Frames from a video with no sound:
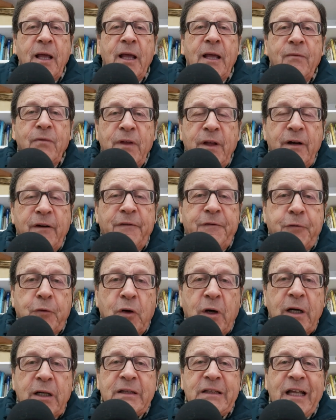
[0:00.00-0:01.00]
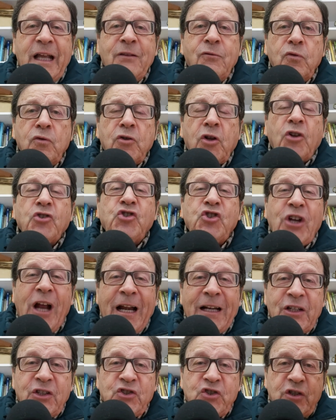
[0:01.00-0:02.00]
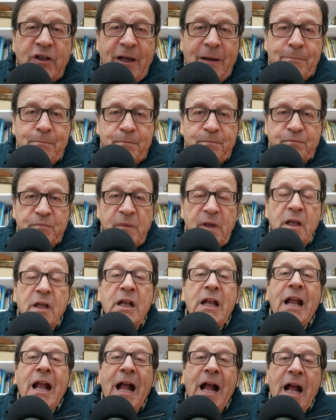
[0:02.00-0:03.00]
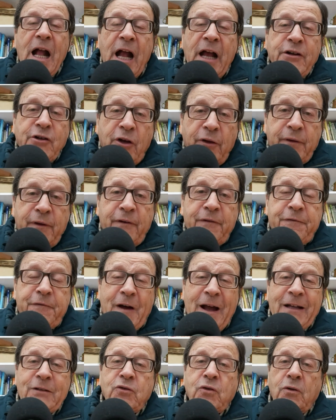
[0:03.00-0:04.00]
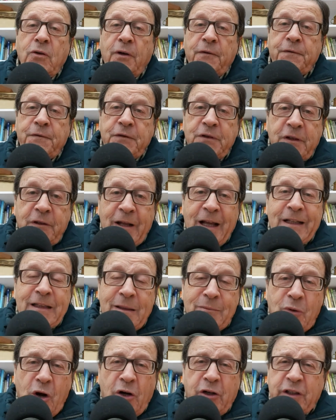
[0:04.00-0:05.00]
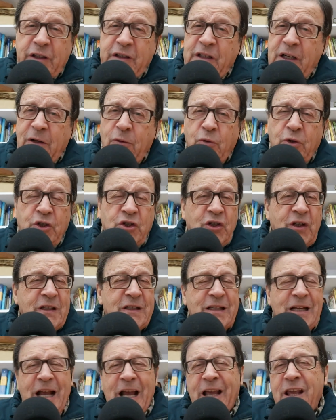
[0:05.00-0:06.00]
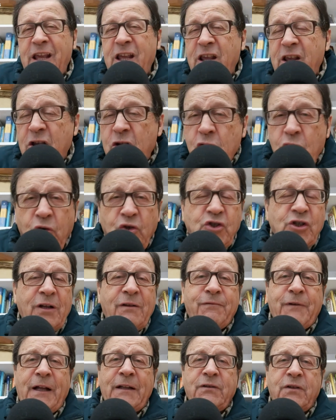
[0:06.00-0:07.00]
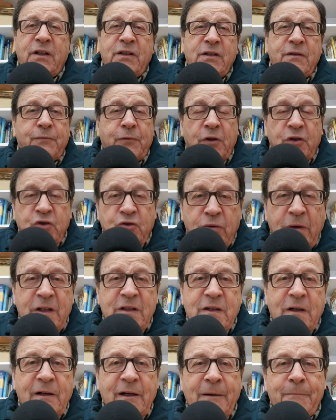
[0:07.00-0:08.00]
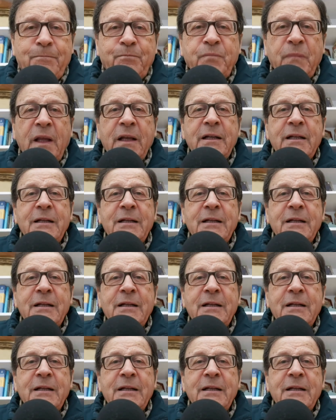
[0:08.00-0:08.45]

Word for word: and therefore they do not challenge them. Another factor of direct democracy, which is a huge advantage for Switzerland,